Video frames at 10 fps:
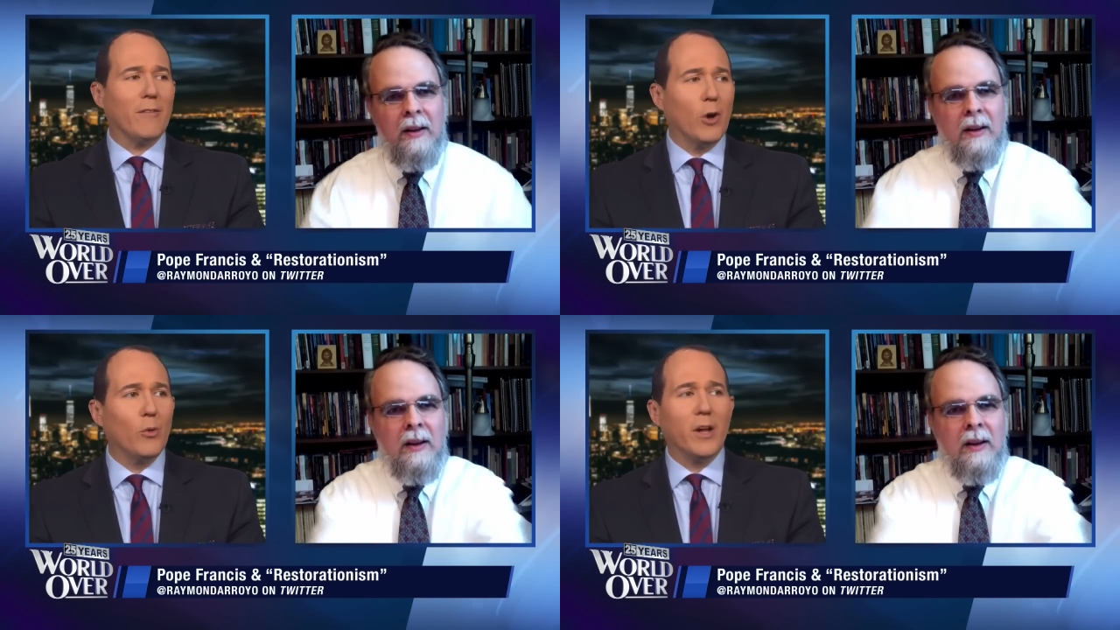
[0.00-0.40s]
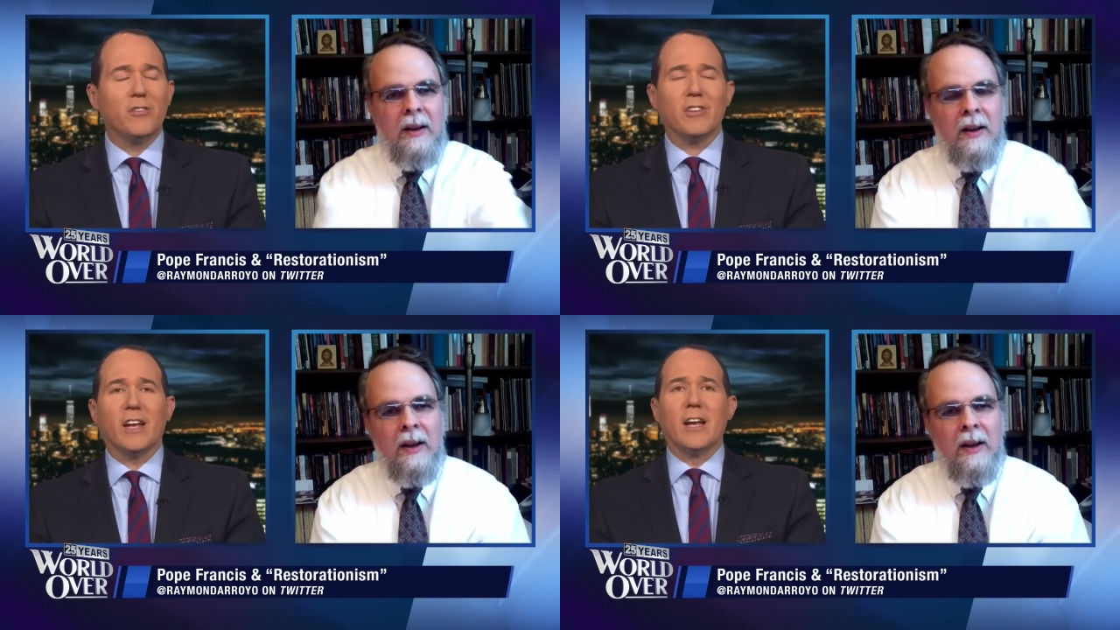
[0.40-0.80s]
Speaker 1: I've
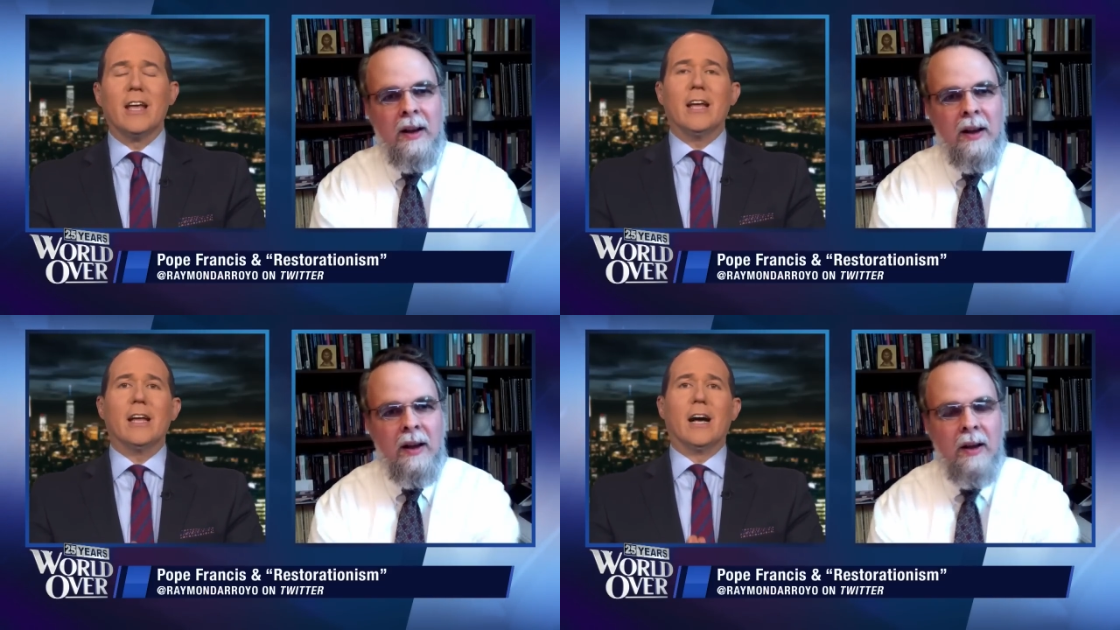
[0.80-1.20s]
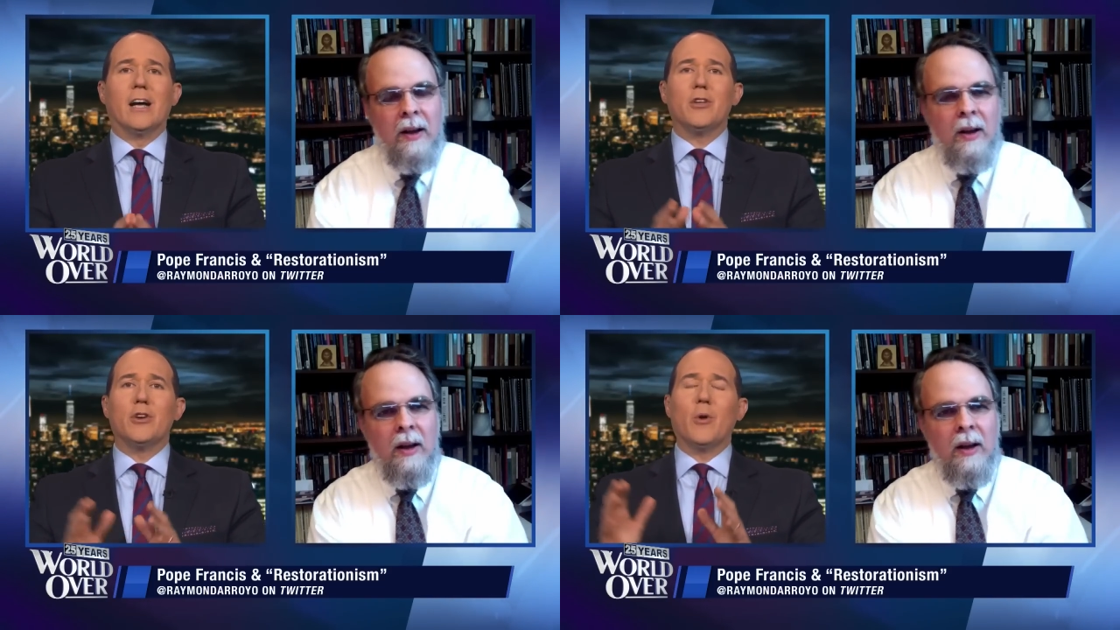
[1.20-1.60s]
always said,
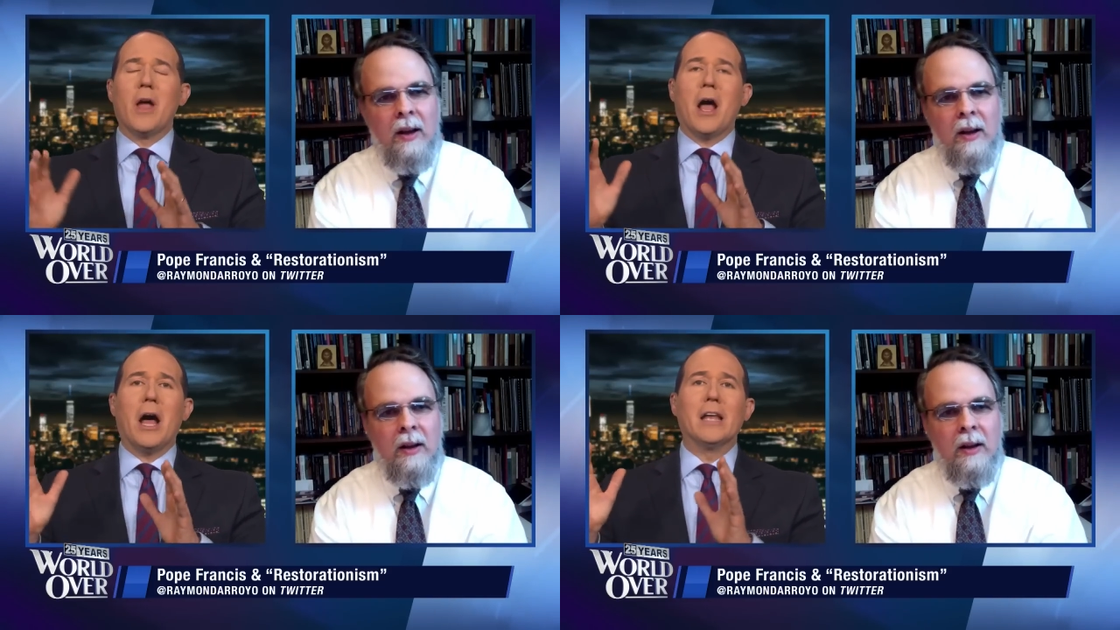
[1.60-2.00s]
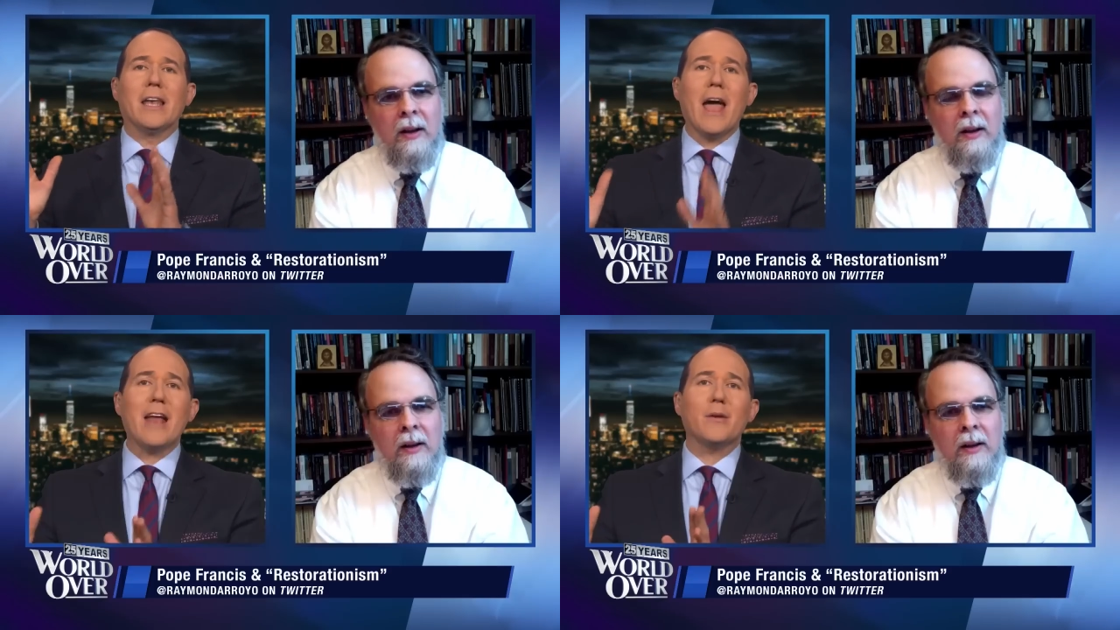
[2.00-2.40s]
uh, you know, a
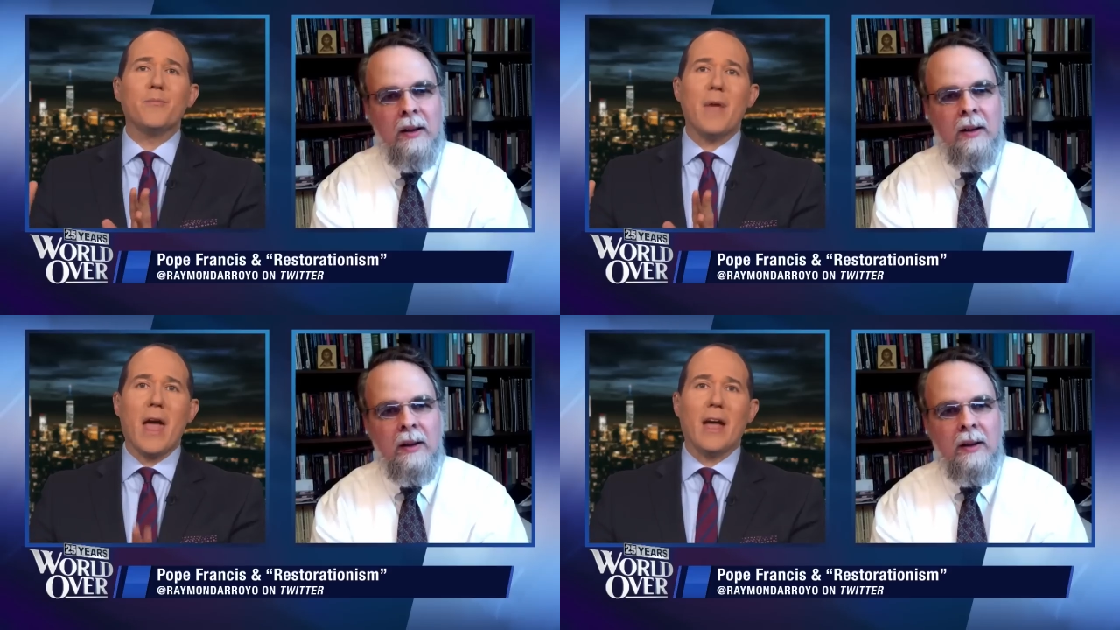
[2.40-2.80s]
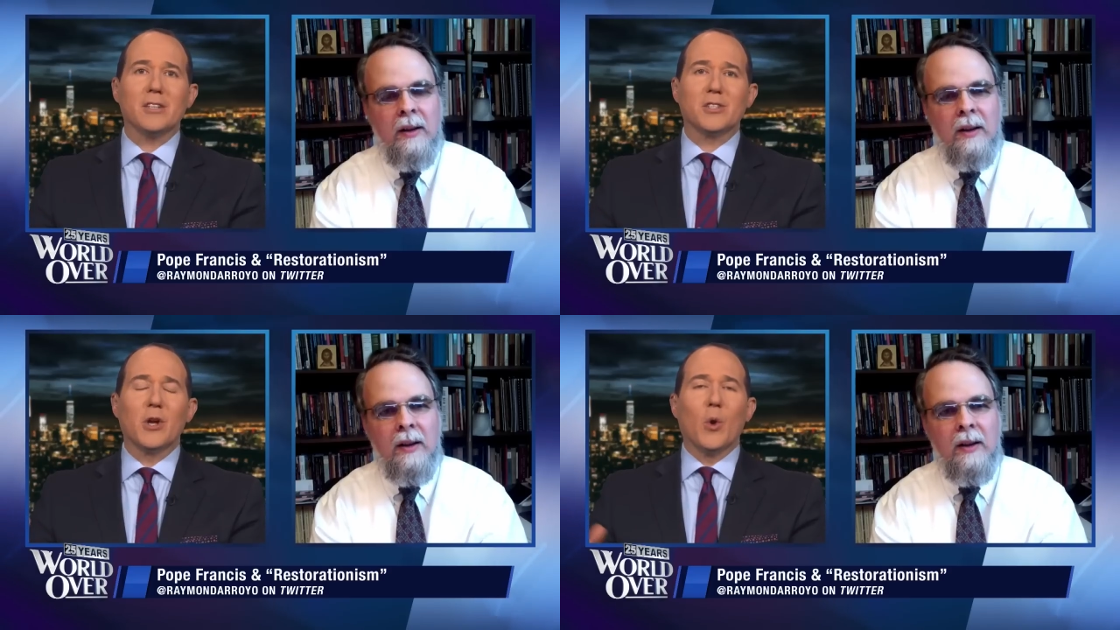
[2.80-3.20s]
Latin
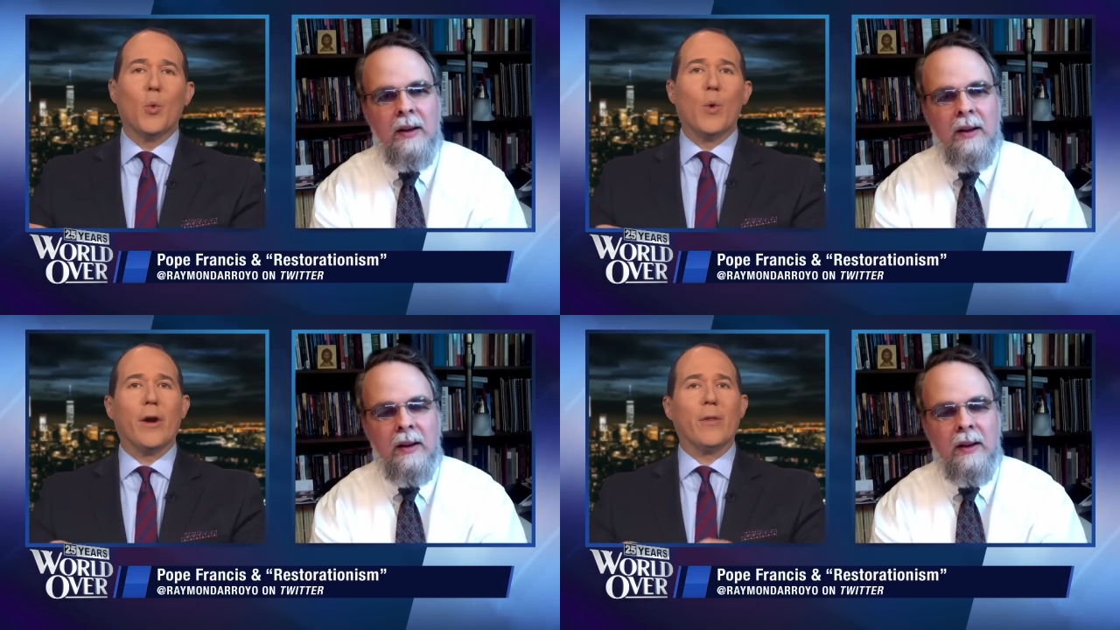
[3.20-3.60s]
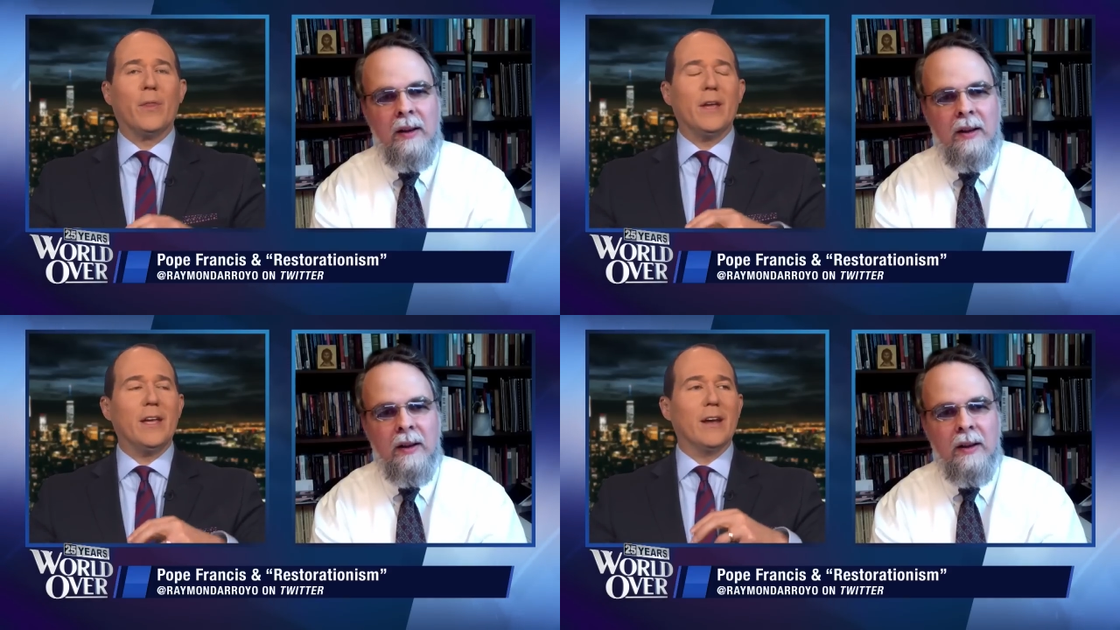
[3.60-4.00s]
mass where
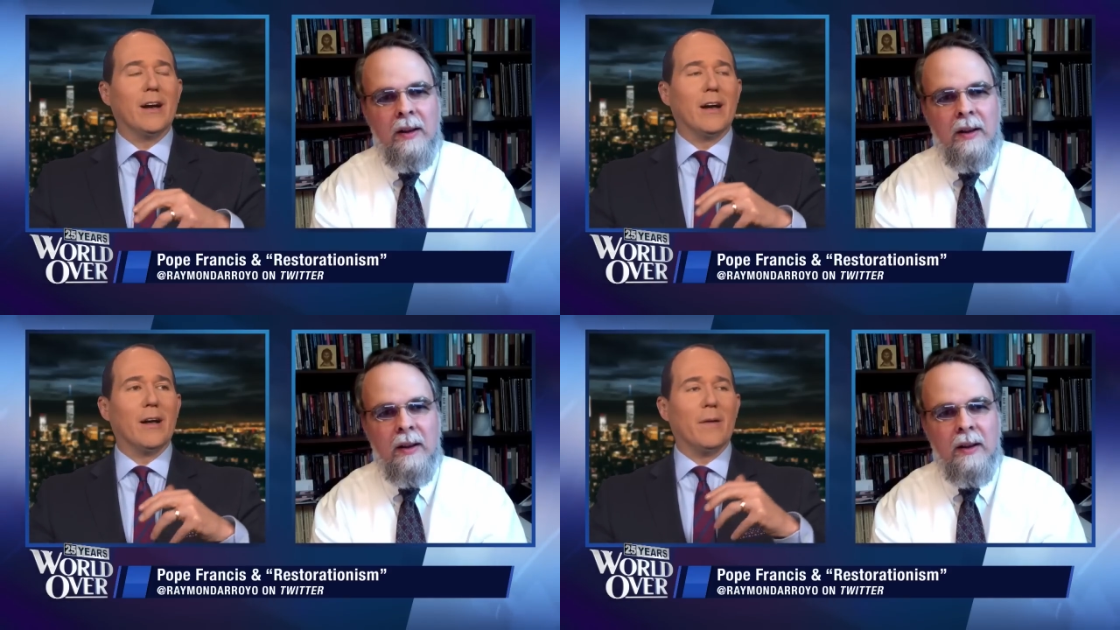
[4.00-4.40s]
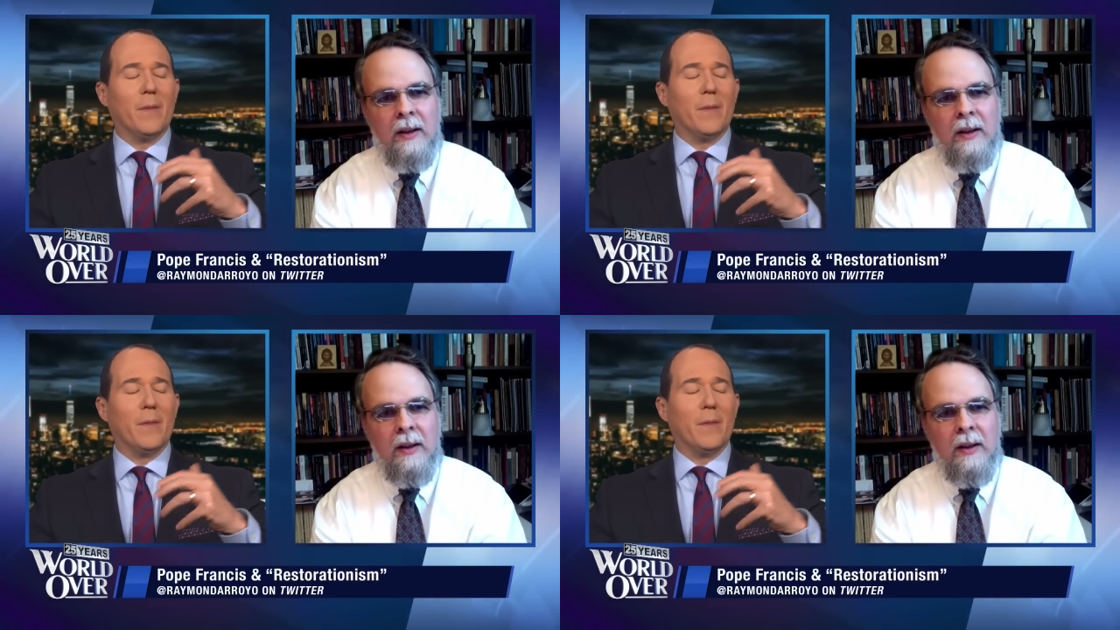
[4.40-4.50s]
the uh,